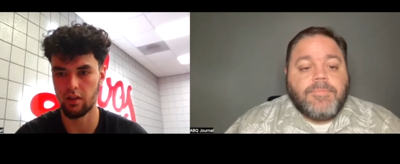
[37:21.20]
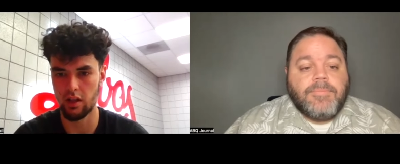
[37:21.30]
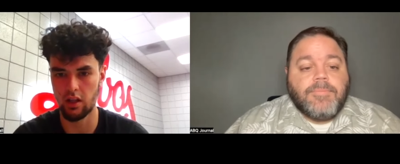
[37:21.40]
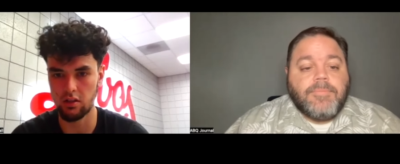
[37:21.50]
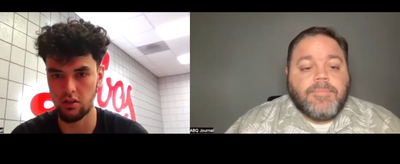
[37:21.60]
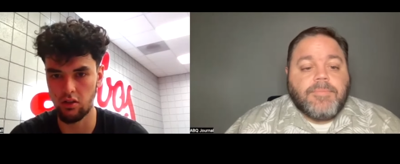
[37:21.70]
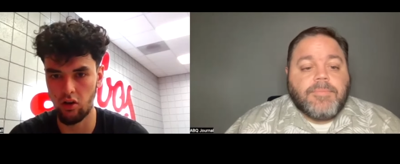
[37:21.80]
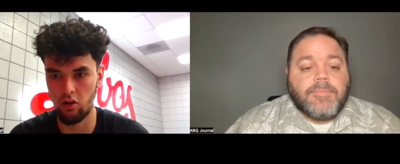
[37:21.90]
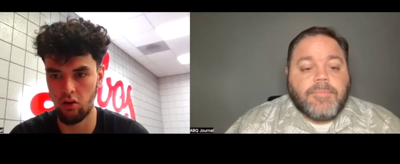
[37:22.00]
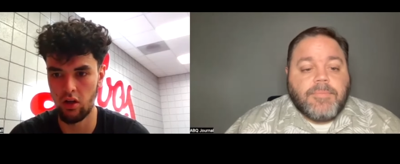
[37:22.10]
Speaker 1: things, you
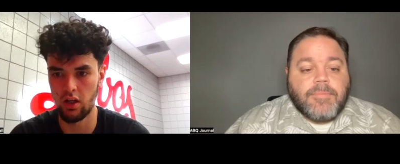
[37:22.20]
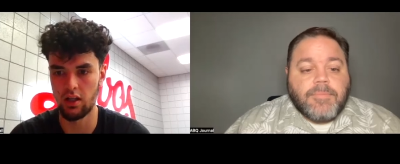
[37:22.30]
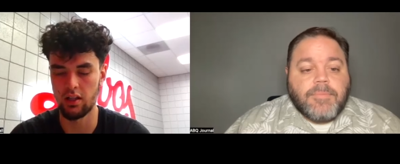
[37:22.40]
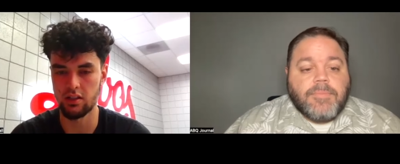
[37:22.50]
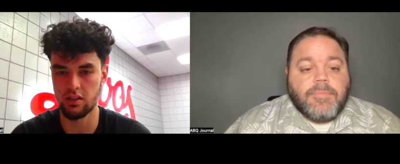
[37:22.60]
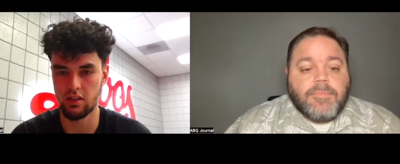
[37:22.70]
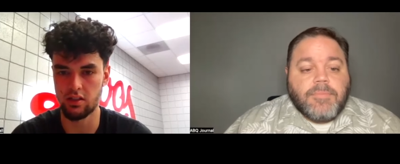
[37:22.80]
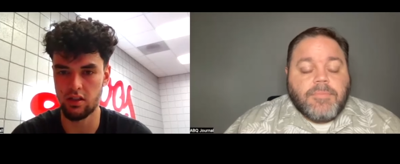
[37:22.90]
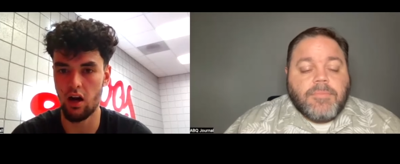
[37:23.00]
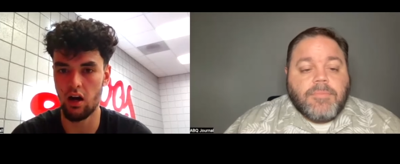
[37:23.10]
know it's
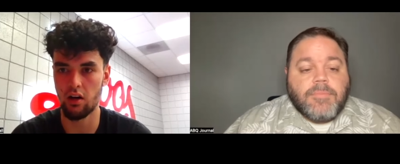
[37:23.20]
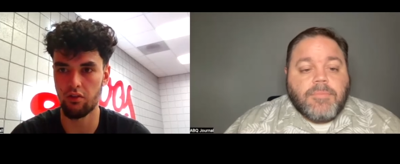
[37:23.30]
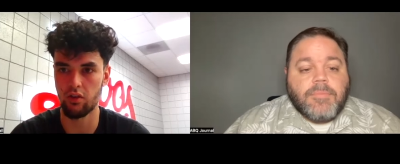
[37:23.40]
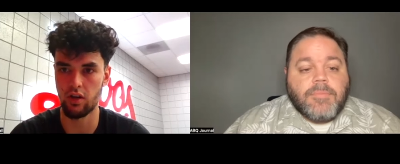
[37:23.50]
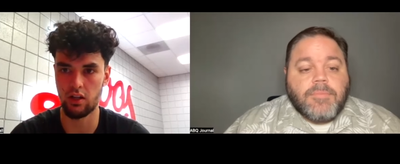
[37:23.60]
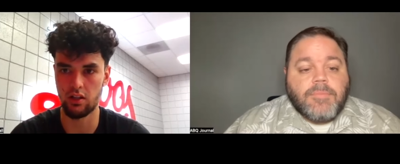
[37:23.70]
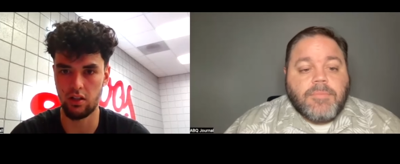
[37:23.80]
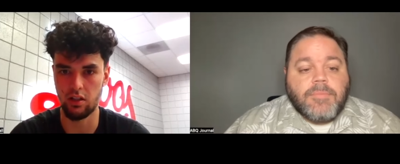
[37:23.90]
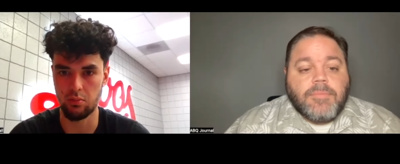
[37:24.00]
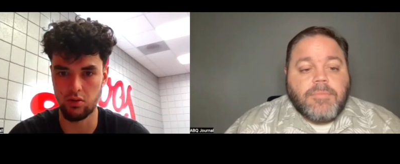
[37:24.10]
it's hard for the other
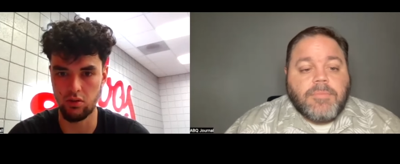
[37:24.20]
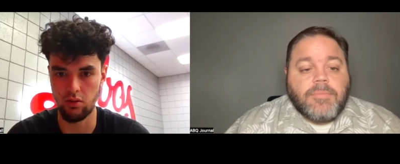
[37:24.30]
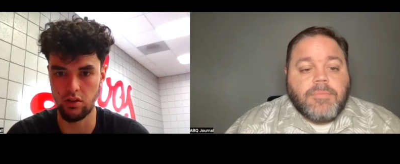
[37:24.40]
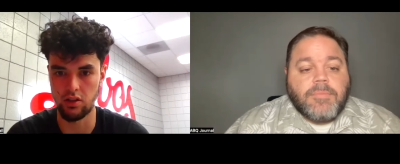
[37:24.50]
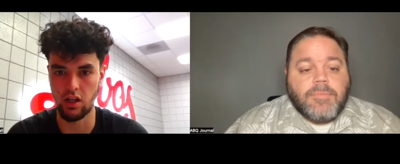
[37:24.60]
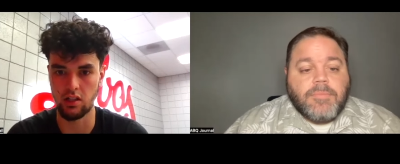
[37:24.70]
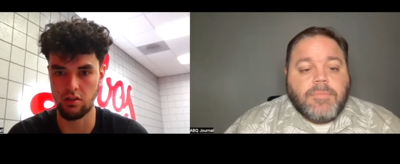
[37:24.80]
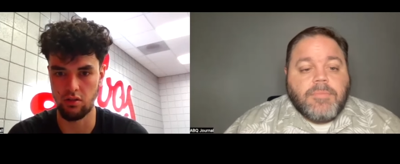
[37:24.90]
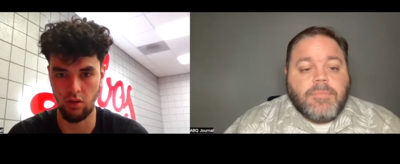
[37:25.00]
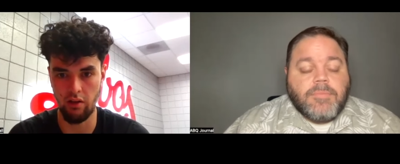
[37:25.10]
teams to
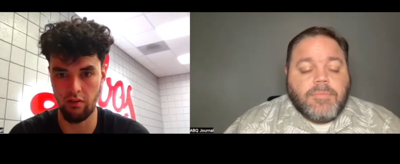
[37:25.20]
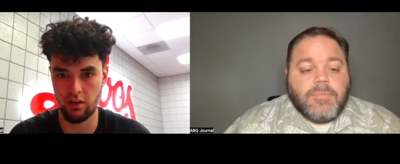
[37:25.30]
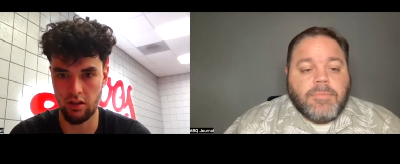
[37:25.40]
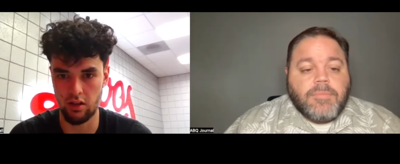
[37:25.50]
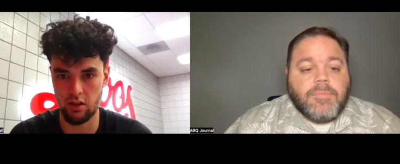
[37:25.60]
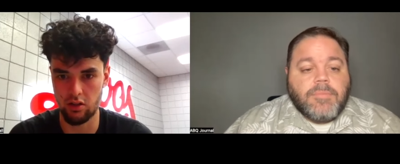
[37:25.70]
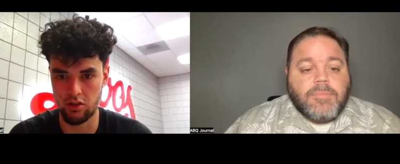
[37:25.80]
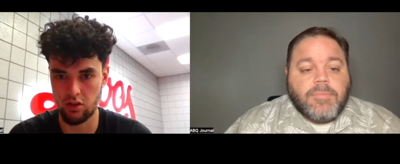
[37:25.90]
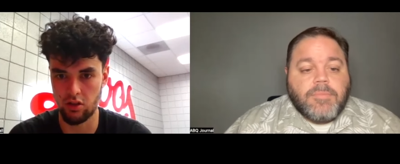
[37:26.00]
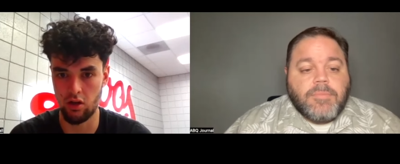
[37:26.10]
adjust to everything
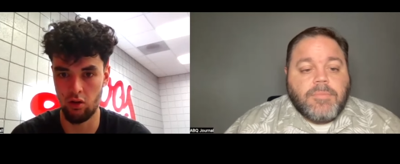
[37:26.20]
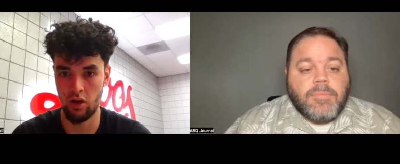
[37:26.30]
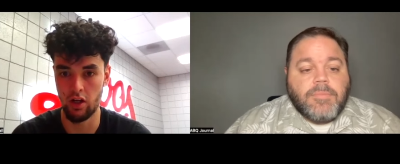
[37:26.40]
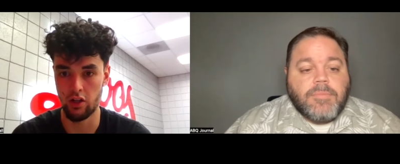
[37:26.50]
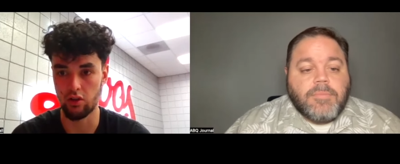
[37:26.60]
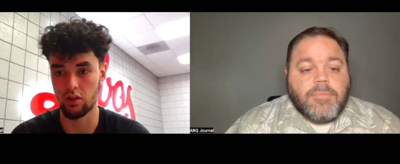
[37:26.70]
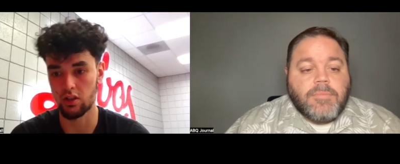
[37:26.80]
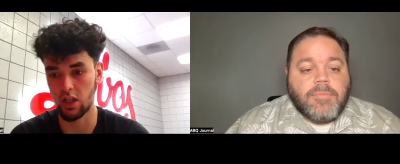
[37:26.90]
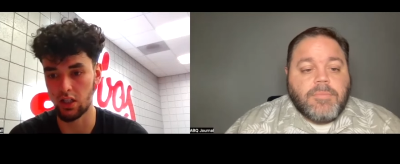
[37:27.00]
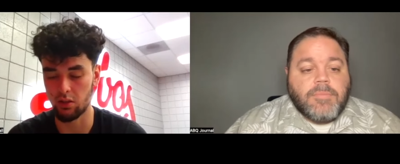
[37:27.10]
because you know you can
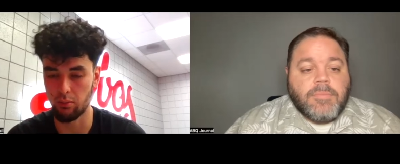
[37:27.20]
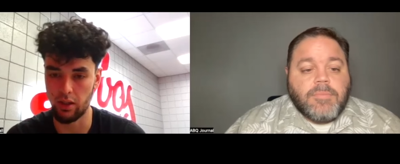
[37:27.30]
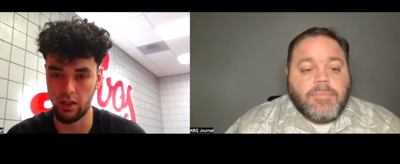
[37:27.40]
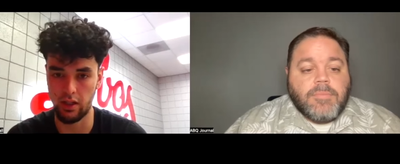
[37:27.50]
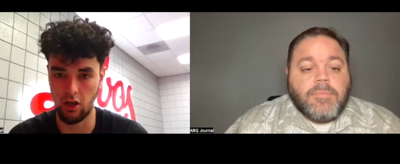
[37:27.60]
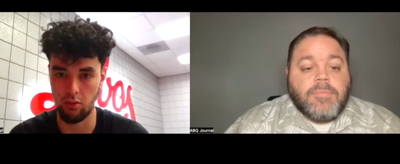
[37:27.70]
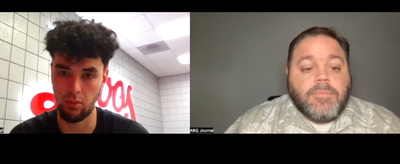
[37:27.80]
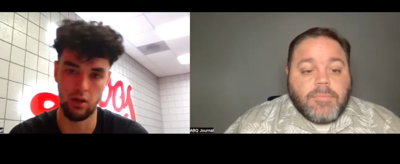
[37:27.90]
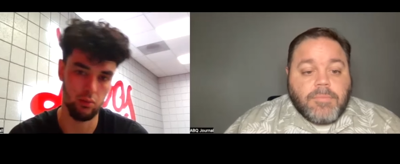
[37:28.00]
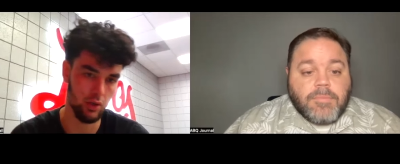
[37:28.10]
shot somebody down,
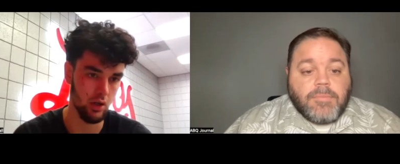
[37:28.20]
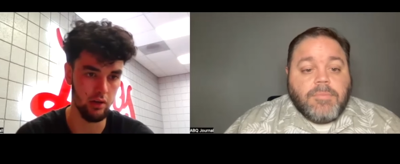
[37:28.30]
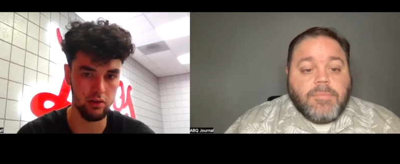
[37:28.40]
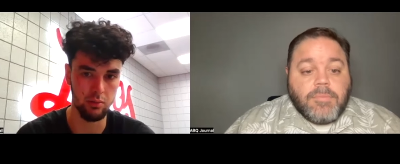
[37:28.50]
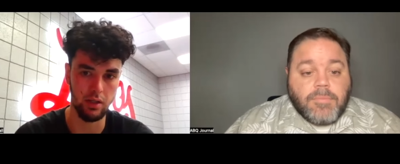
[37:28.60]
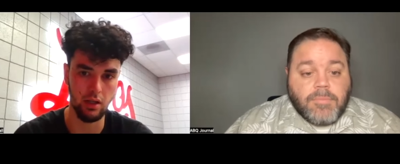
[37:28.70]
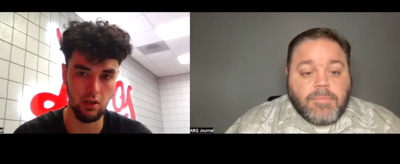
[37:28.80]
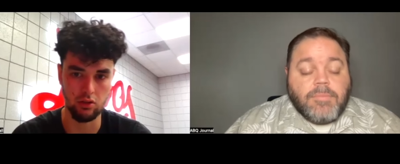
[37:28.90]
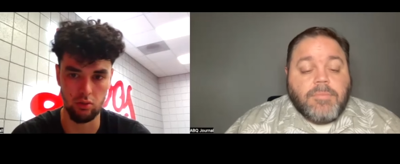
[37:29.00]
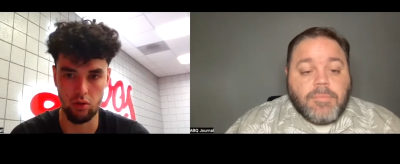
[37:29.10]
but we're gonna have somebody
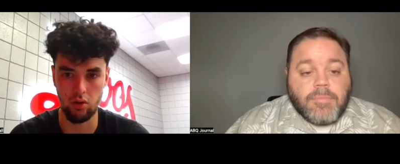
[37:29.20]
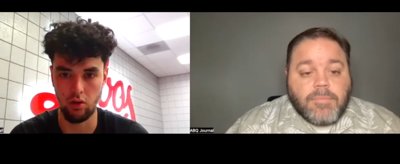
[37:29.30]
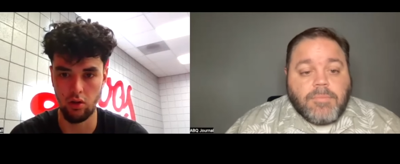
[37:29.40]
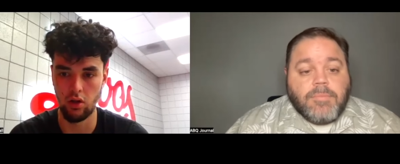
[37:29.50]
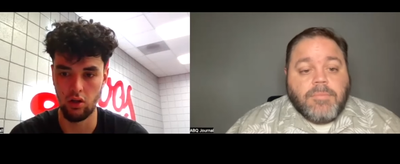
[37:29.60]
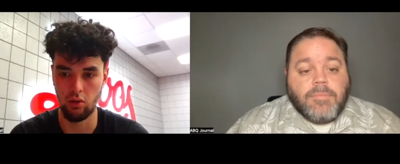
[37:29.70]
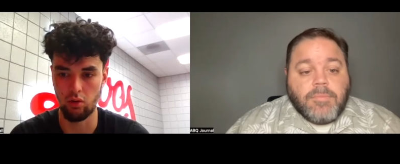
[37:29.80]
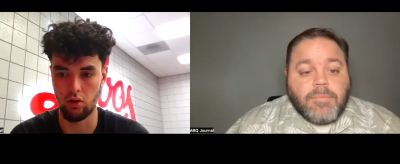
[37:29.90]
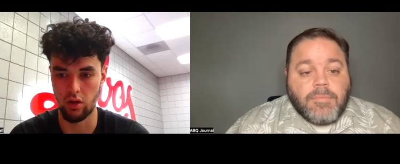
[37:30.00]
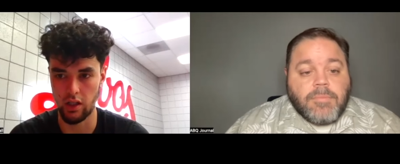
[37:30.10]
else who gonna who
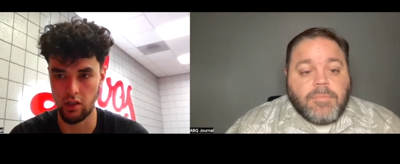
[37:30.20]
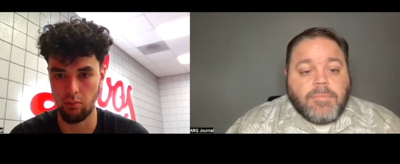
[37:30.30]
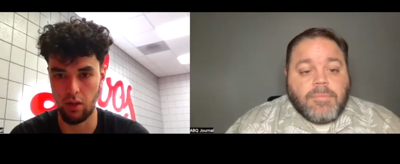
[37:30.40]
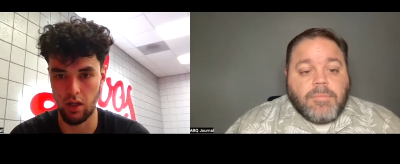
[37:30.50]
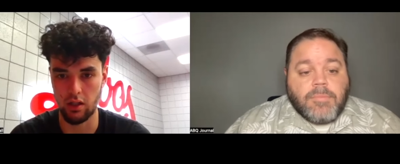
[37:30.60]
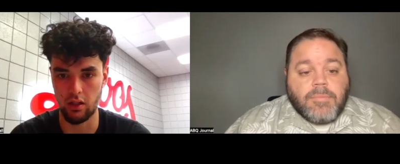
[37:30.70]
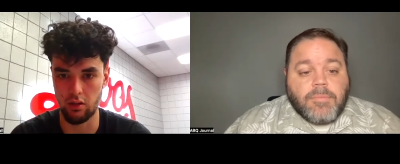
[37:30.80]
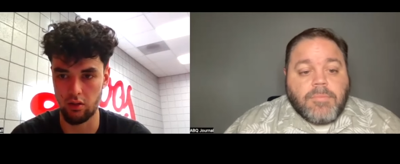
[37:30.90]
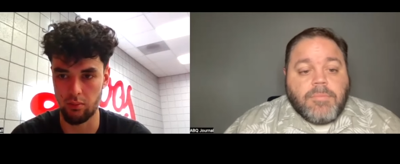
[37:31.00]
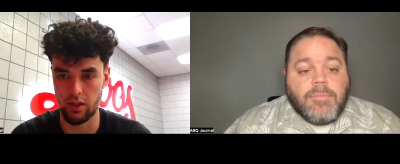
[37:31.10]
gonna get to the bucket
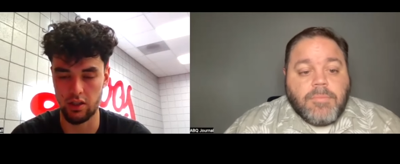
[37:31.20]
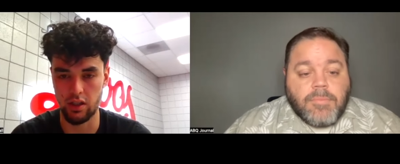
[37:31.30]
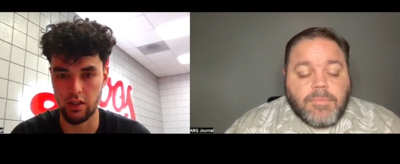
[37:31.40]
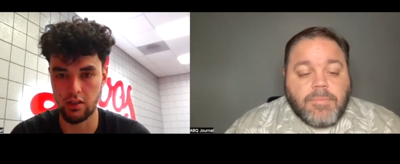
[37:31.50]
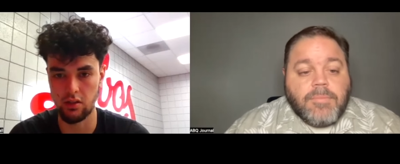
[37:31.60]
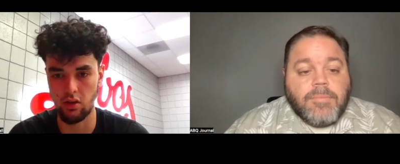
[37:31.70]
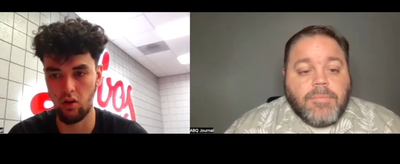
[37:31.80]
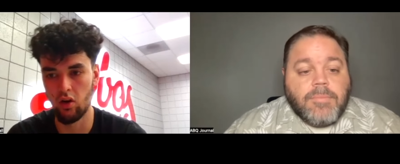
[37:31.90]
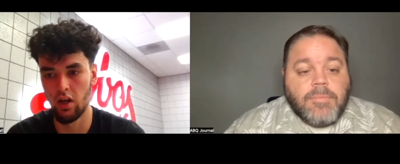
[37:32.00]
or make shots. So